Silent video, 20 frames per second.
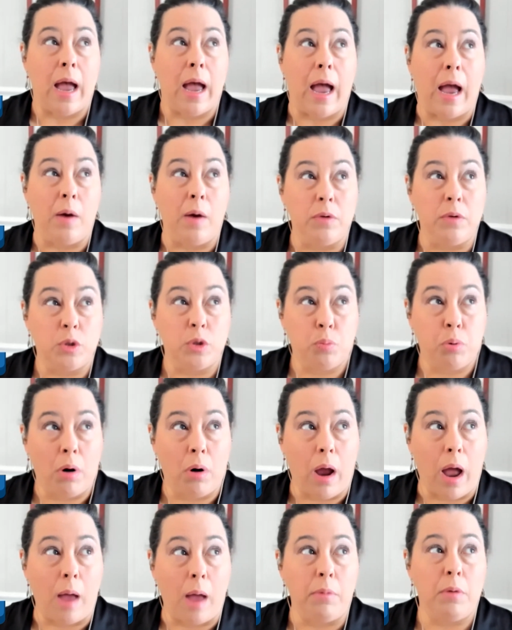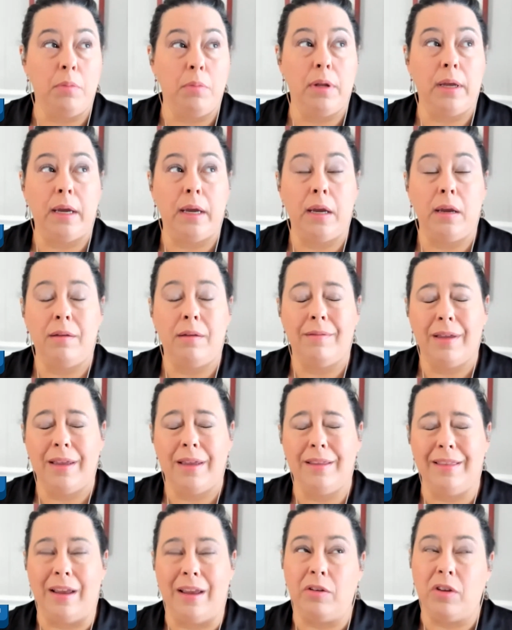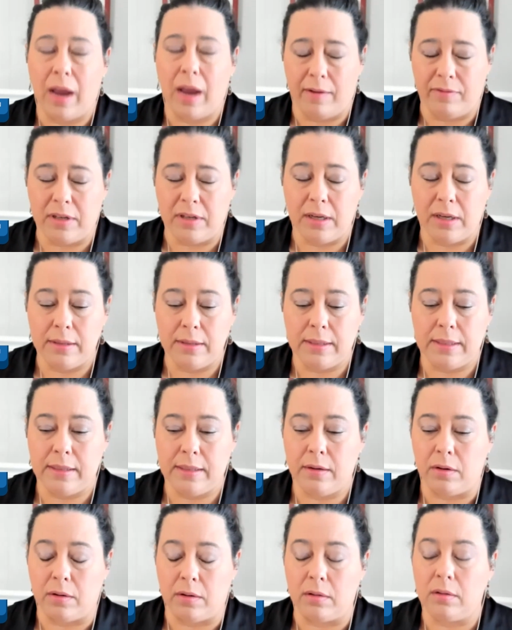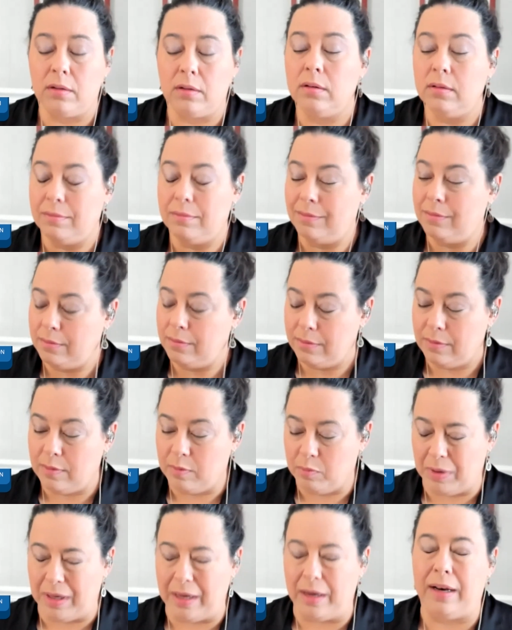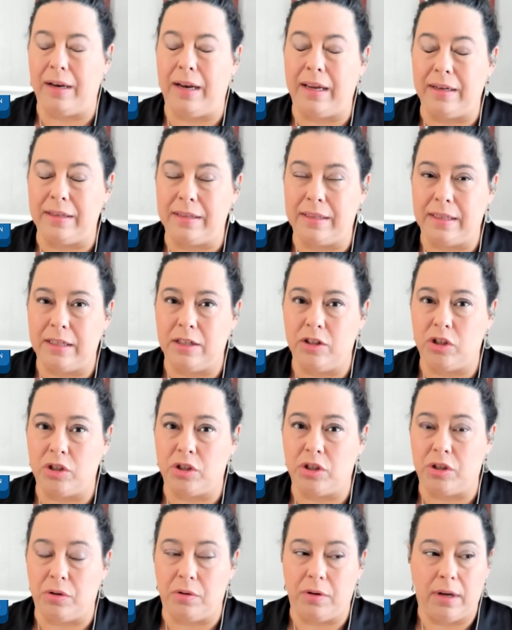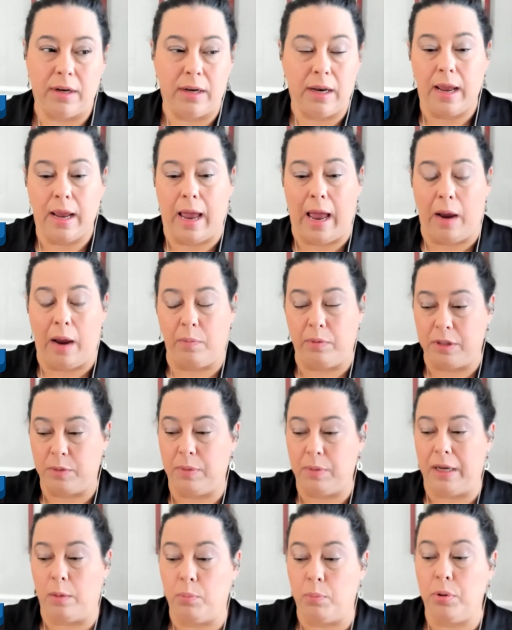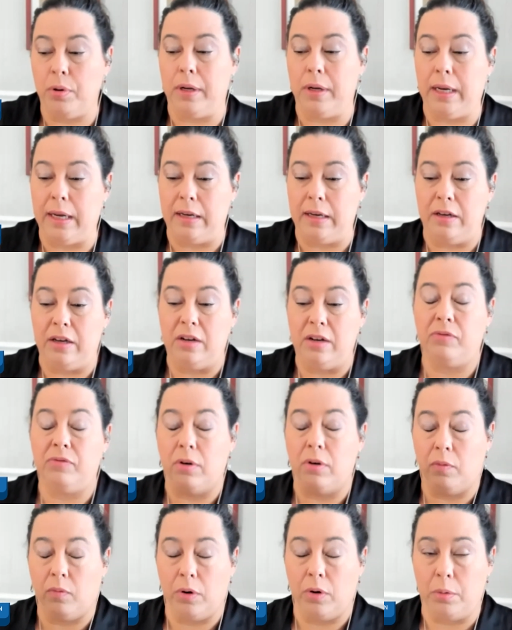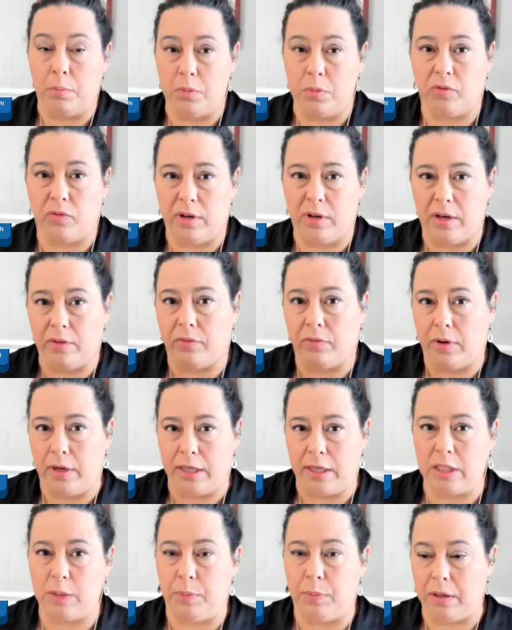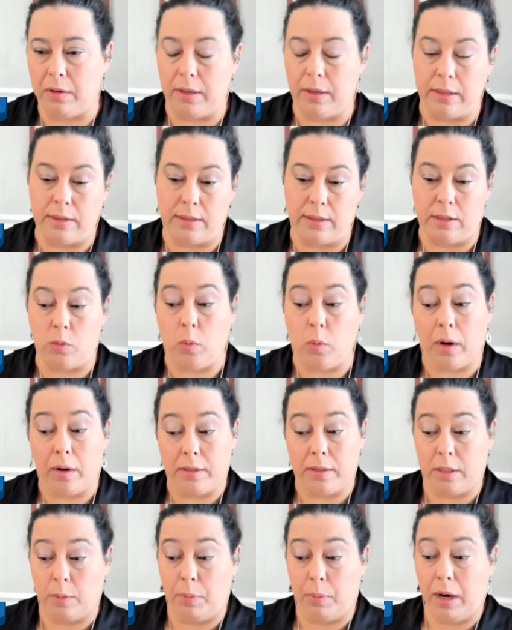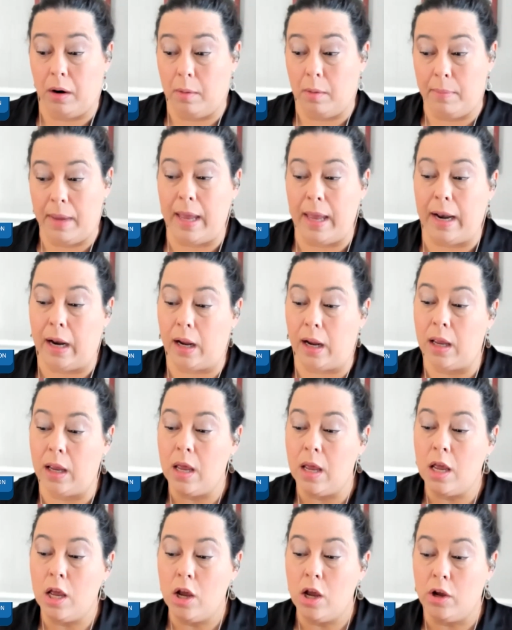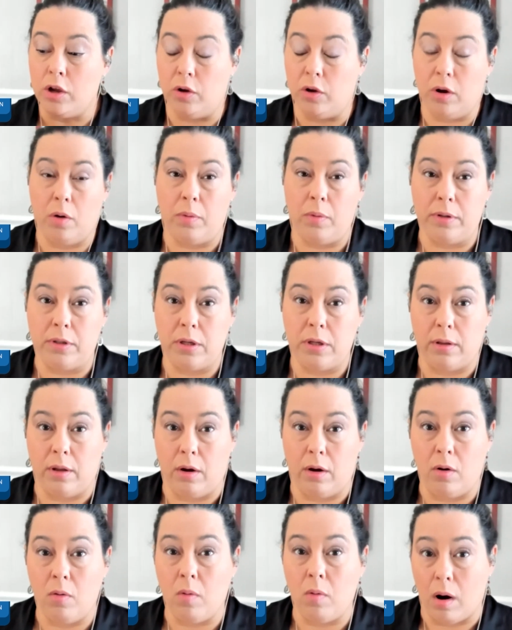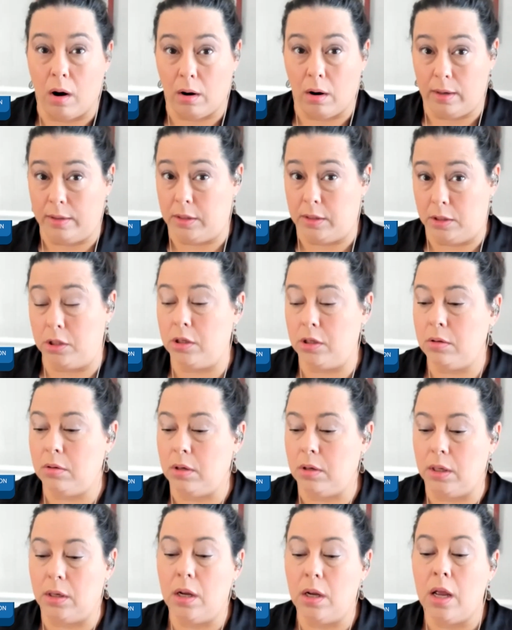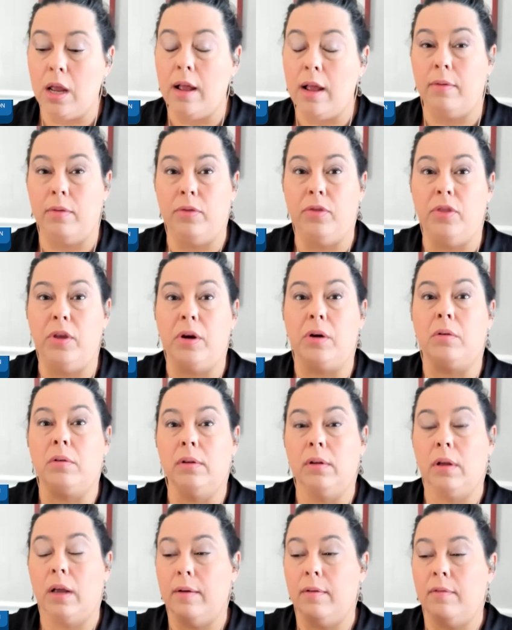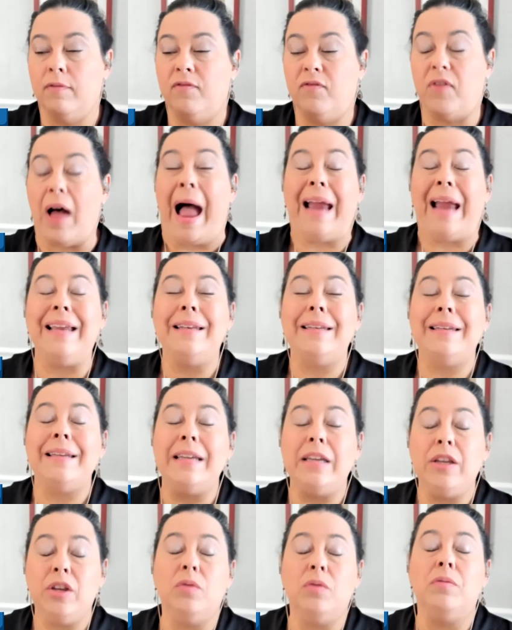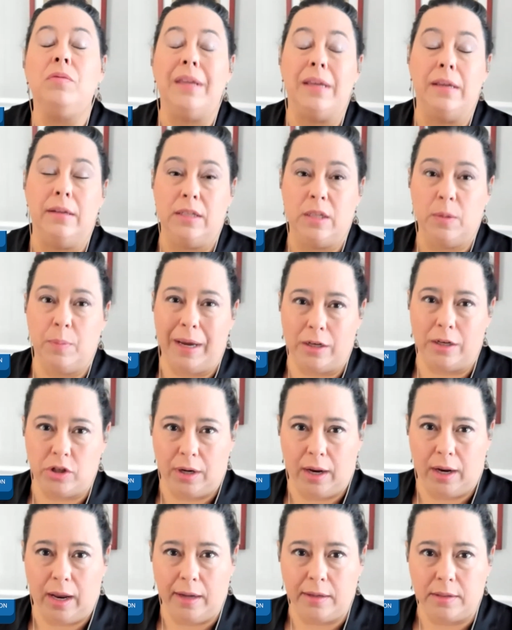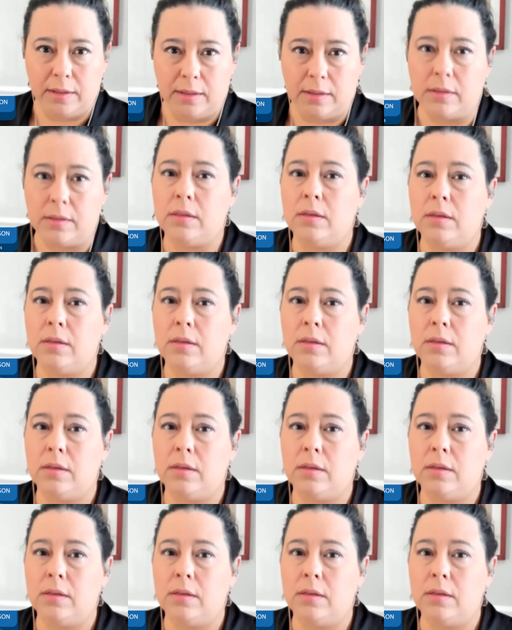i was probably now you have to consider being an anesthesia student, I was being put in different rooms for different experiences. Whereas a paramedic, mm-hmm. you go into the OR as a student, they're finding you the intubation cases.